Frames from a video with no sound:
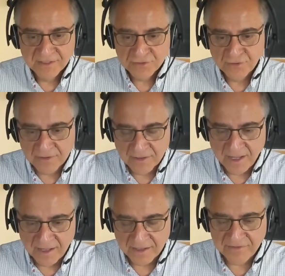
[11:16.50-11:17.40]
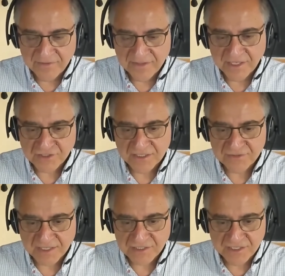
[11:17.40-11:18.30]
So gravitational
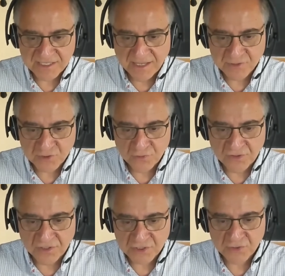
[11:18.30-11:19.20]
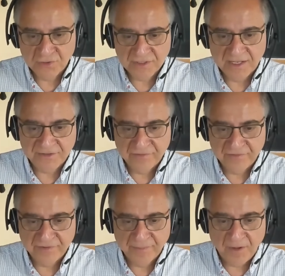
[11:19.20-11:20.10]
attraction is m squared r squared.
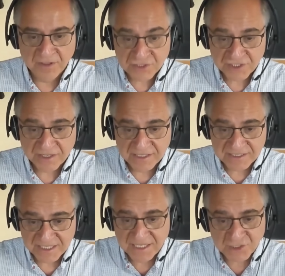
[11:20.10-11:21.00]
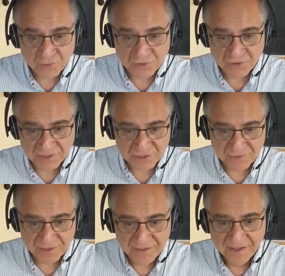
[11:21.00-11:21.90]
Electrical repulsion is e squared r
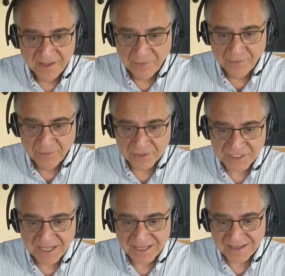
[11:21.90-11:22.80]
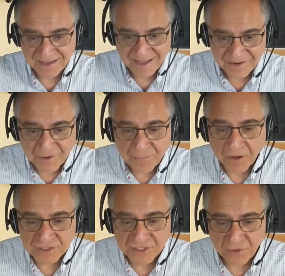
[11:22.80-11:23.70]
squared. And we are saying
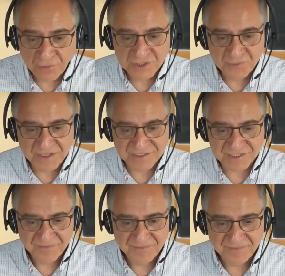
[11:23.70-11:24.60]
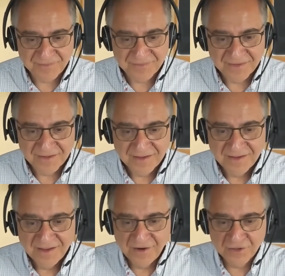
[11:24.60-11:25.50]
repulsion always wins.
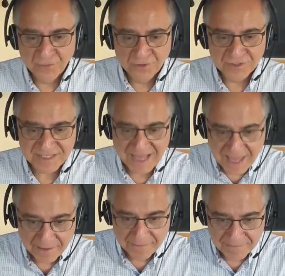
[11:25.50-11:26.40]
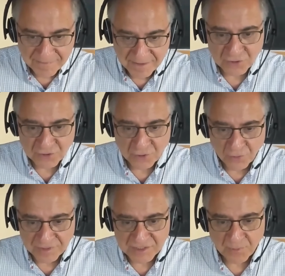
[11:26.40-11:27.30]
In other words, m is
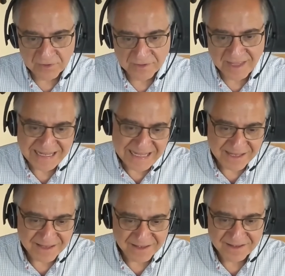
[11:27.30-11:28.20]
always smaller than e.